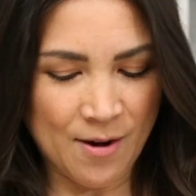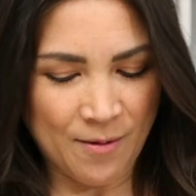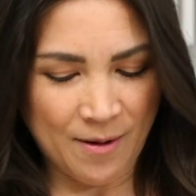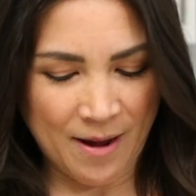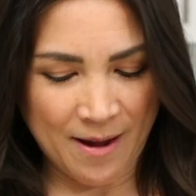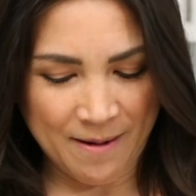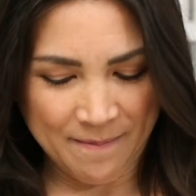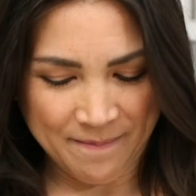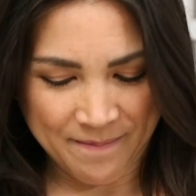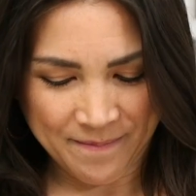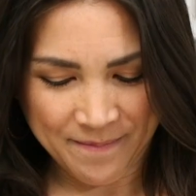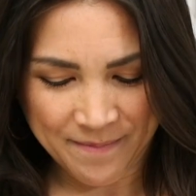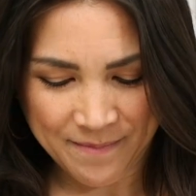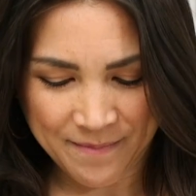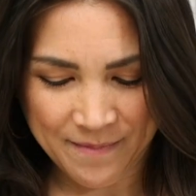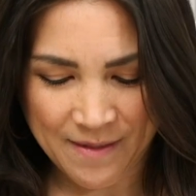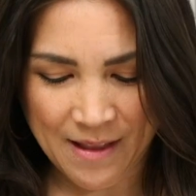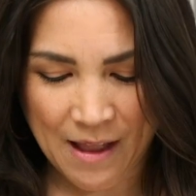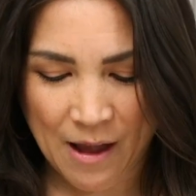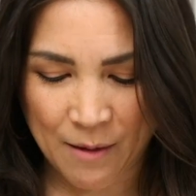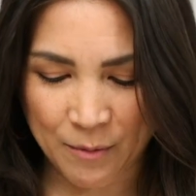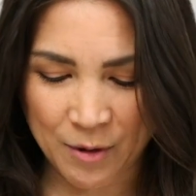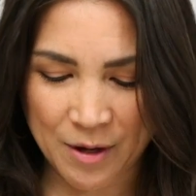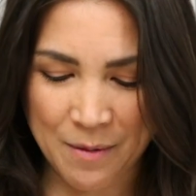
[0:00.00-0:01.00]
Okay,
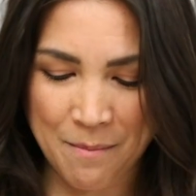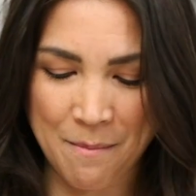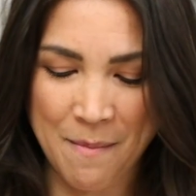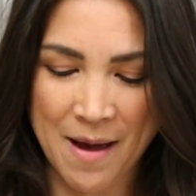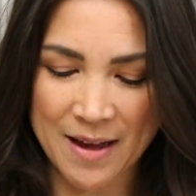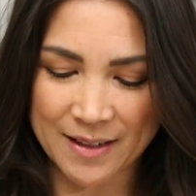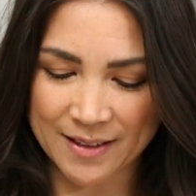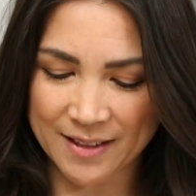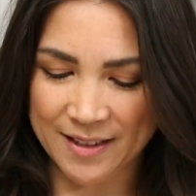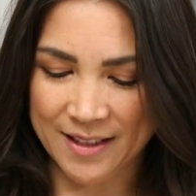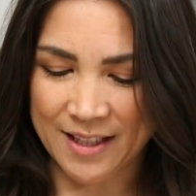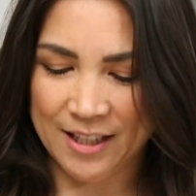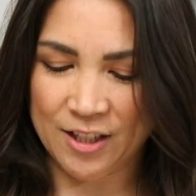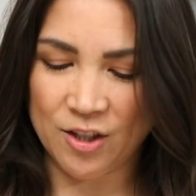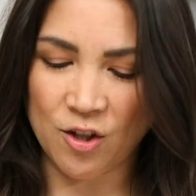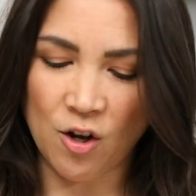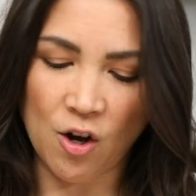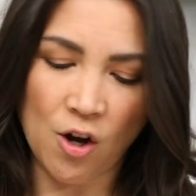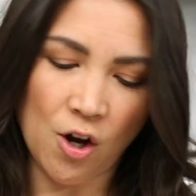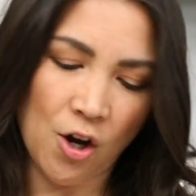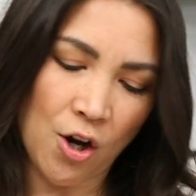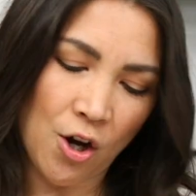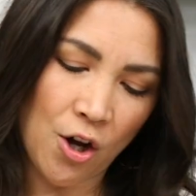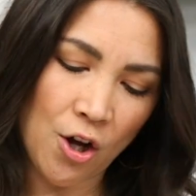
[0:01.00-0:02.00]
now I'm gonna mess this
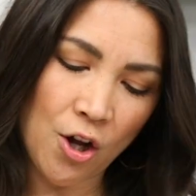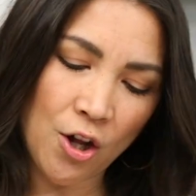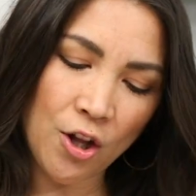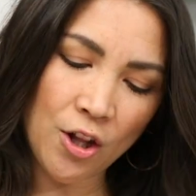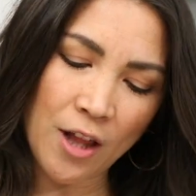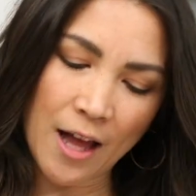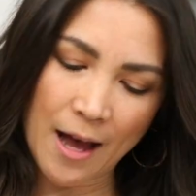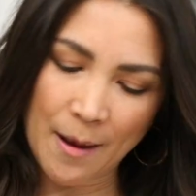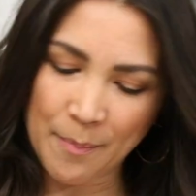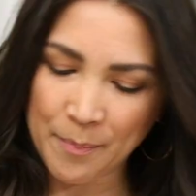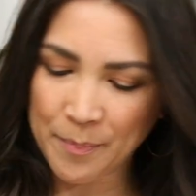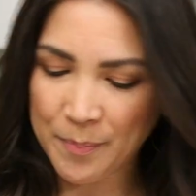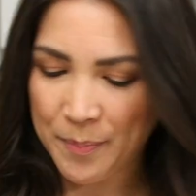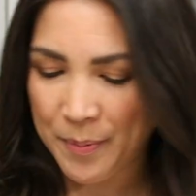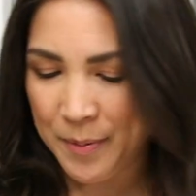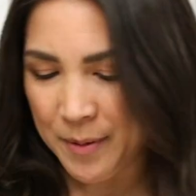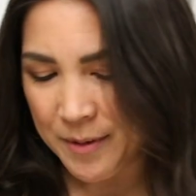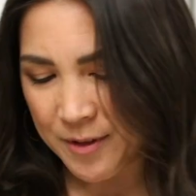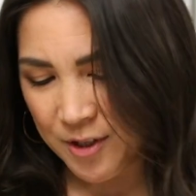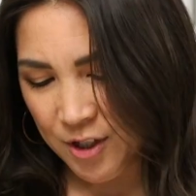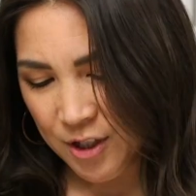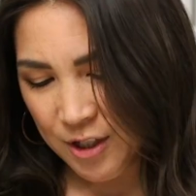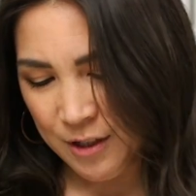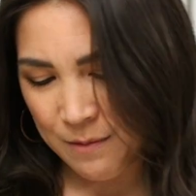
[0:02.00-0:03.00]
all up.
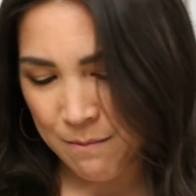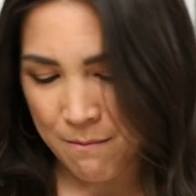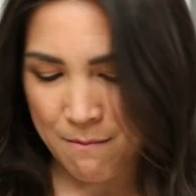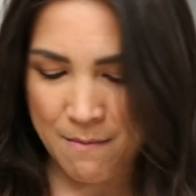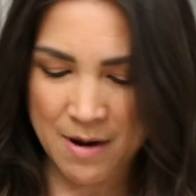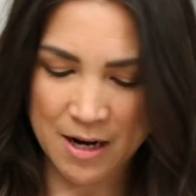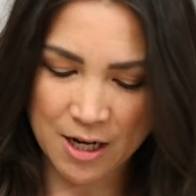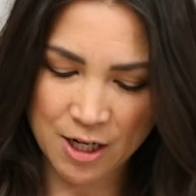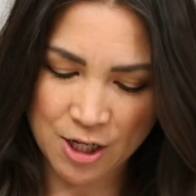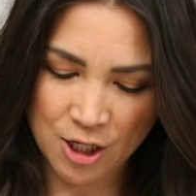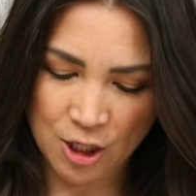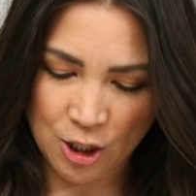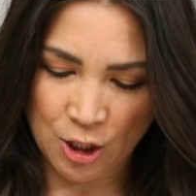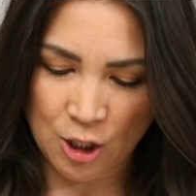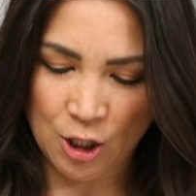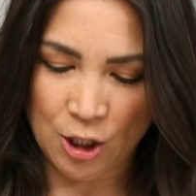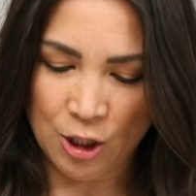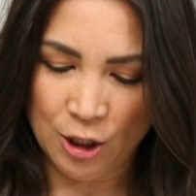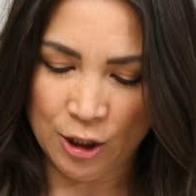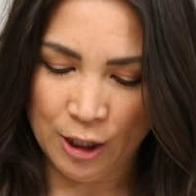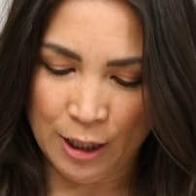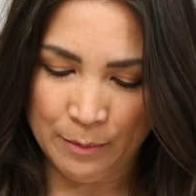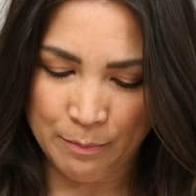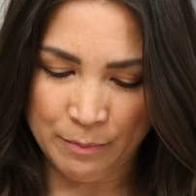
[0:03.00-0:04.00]
Just mix it
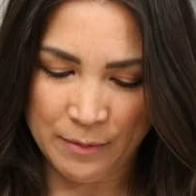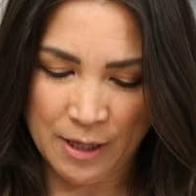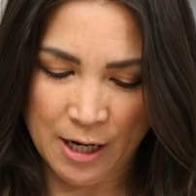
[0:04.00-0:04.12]
all up